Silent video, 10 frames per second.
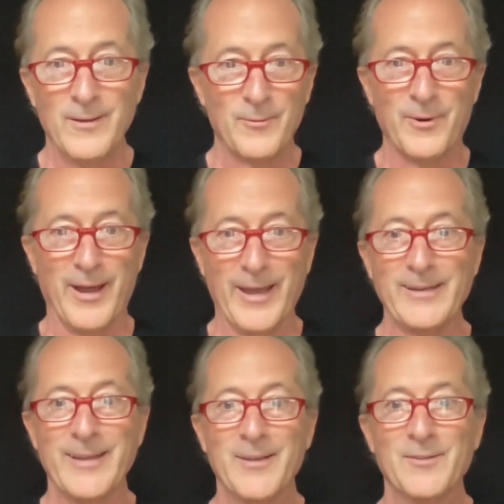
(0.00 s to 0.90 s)

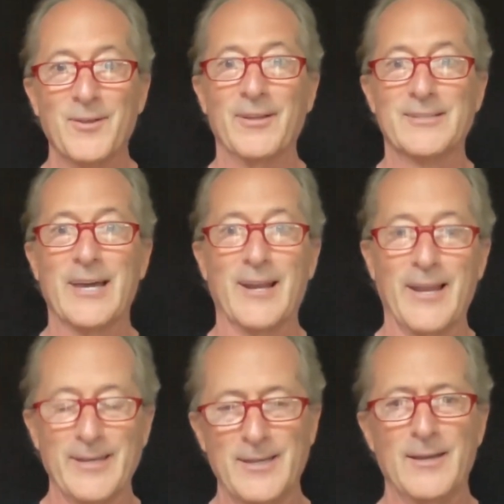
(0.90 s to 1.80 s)
right? So it's kind of
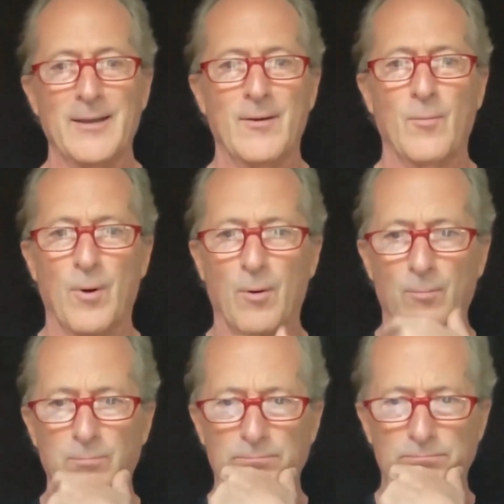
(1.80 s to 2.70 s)
like,
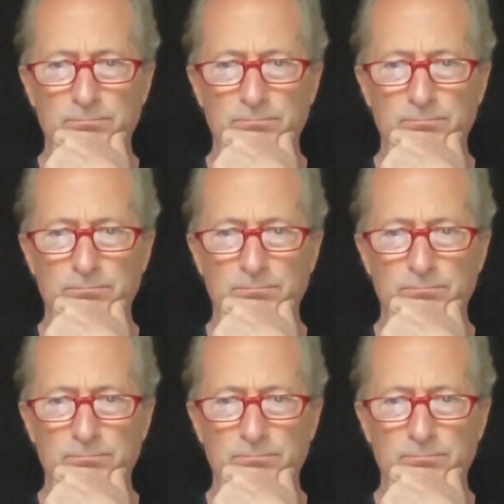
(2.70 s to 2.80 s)
well,